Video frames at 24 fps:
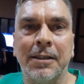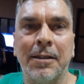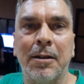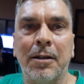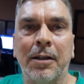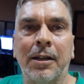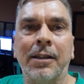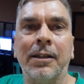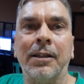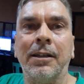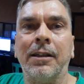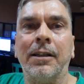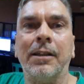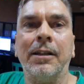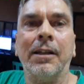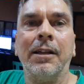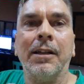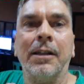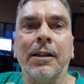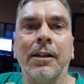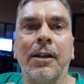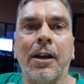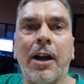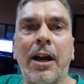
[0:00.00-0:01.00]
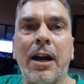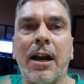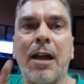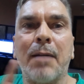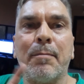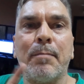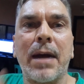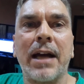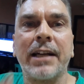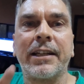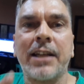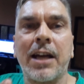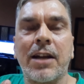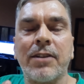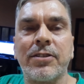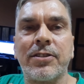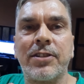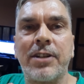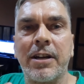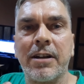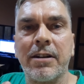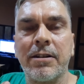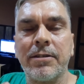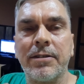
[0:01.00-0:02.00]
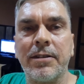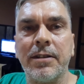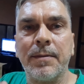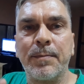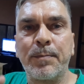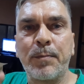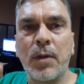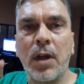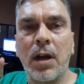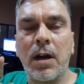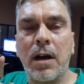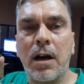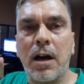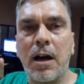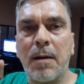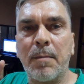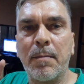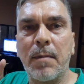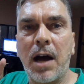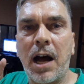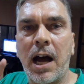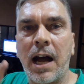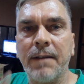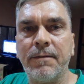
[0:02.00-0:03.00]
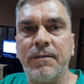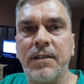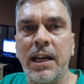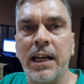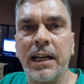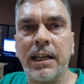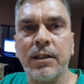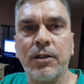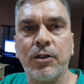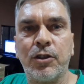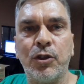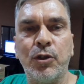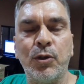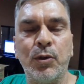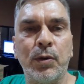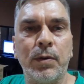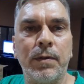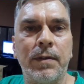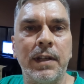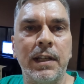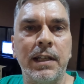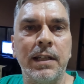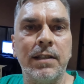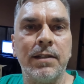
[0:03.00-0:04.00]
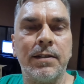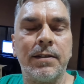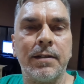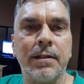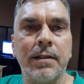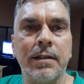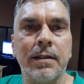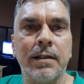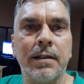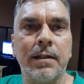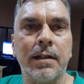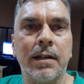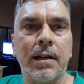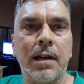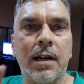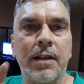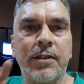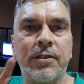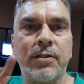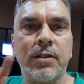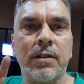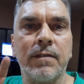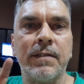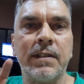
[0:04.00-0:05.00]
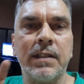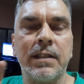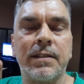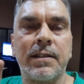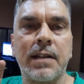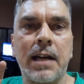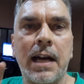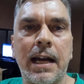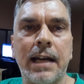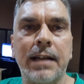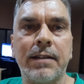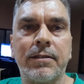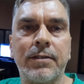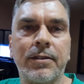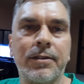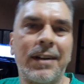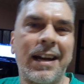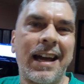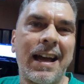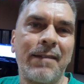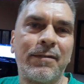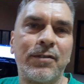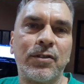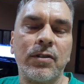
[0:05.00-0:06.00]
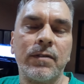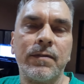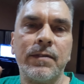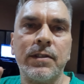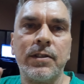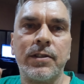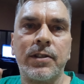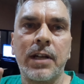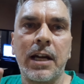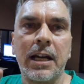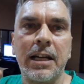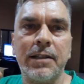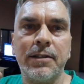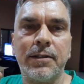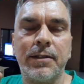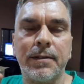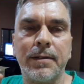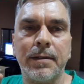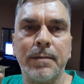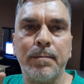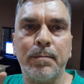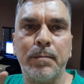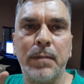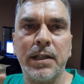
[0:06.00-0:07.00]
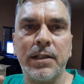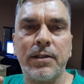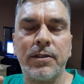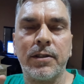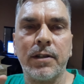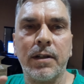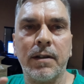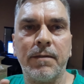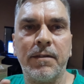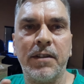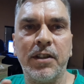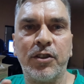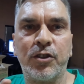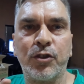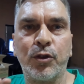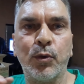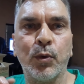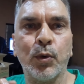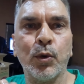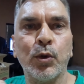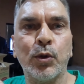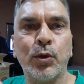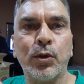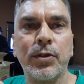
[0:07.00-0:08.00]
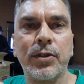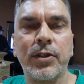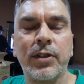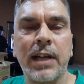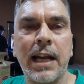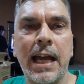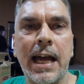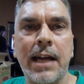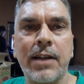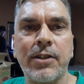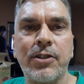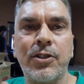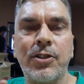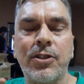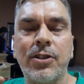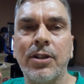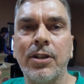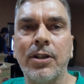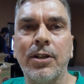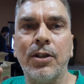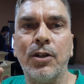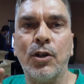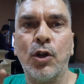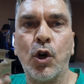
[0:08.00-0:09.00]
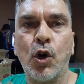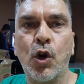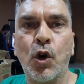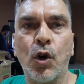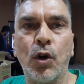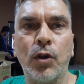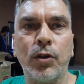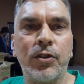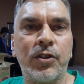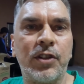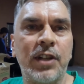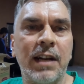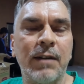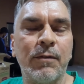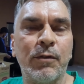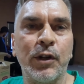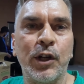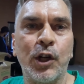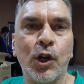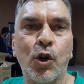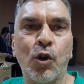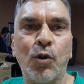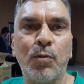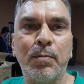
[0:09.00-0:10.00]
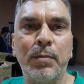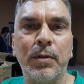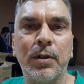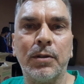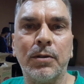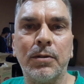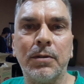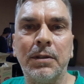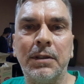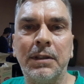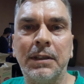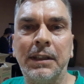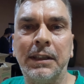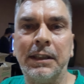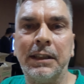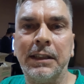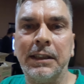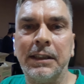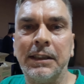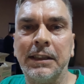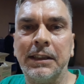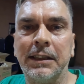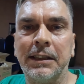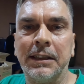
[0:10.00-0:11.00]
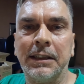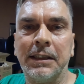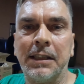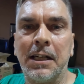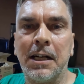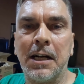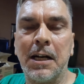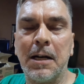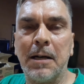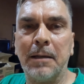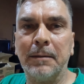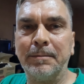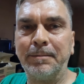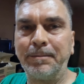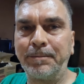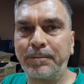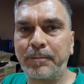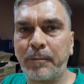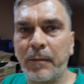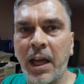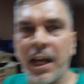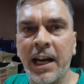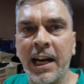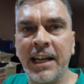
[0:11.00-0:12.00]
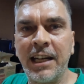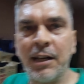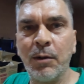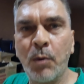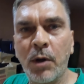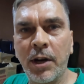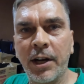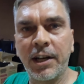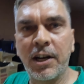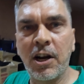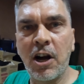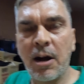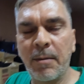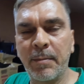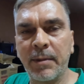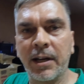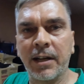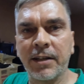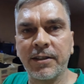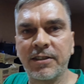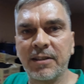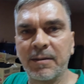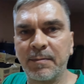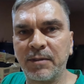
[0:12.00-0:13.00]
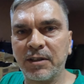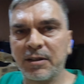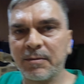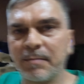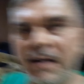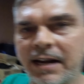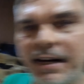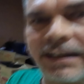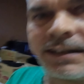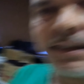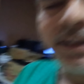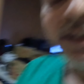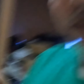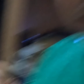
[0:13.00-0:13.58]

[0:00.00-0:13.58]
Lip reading: So I don't know what happened here with my microphone. I probably just forgot to push the button, and I didn't get to record what I was saying here. So I think I'm basically just telling you, if I